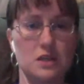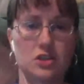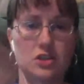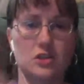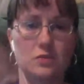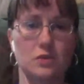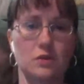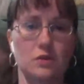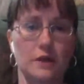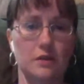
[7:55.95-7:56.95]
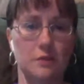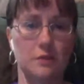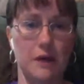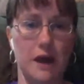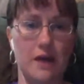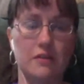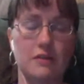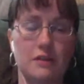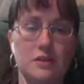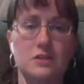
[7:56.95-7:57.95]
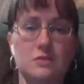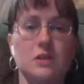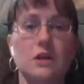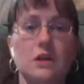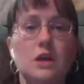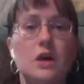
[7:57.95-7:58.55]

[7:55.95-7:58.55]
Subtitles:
and just swirl it around in my bath and just really